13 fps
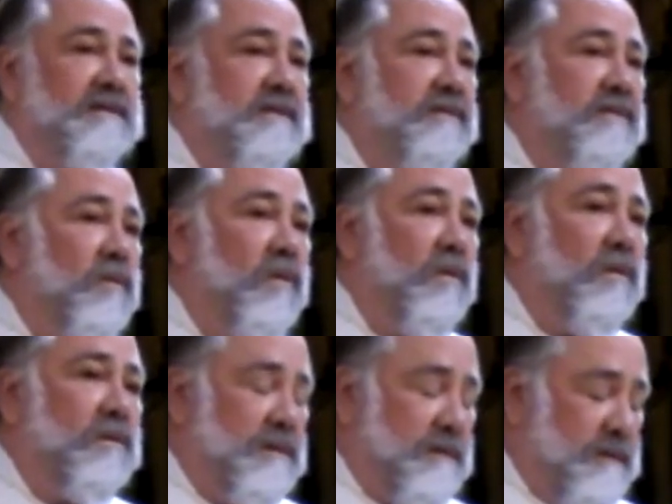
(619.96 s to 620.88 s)
of the
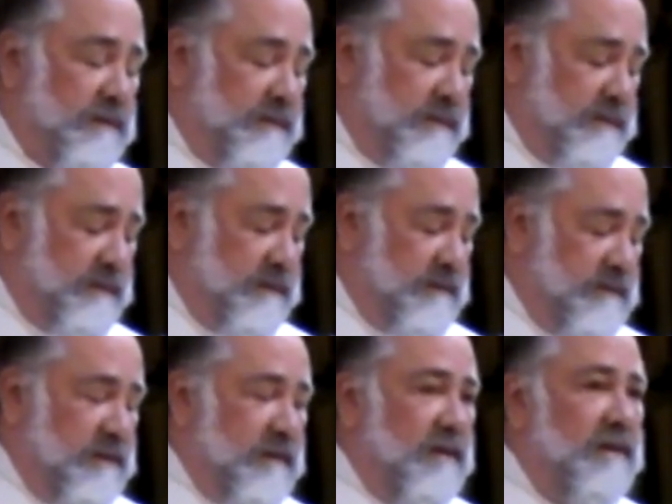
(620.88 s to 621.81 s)
world
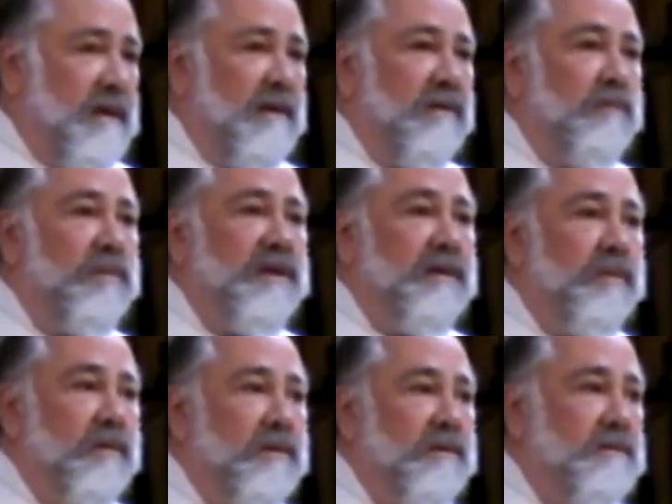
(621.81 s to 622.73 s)
other
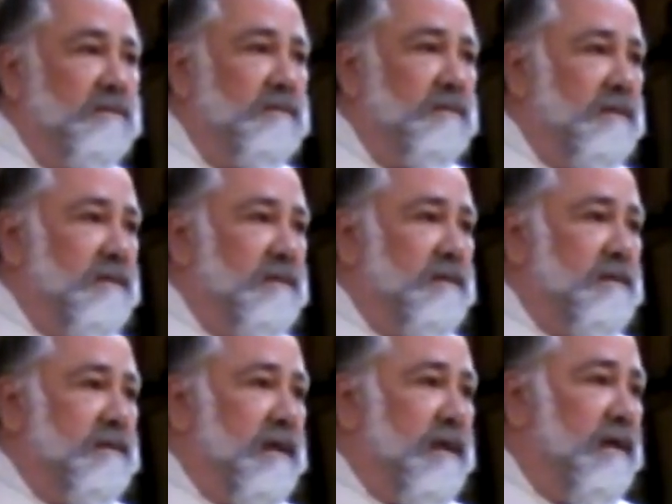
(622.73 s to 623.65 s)
people
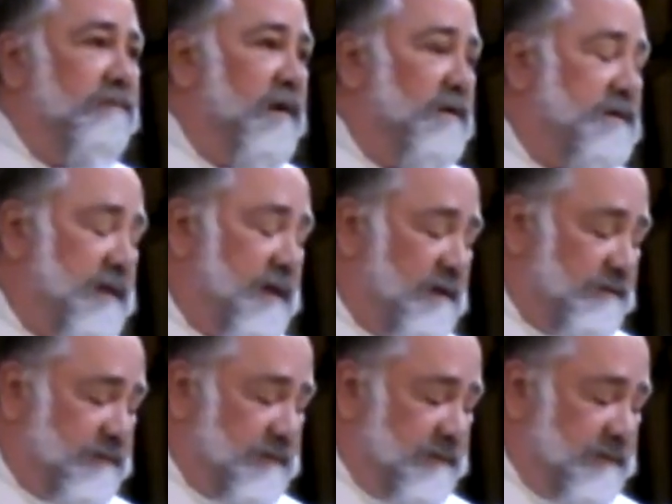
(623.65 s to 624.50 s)
and of ourselves.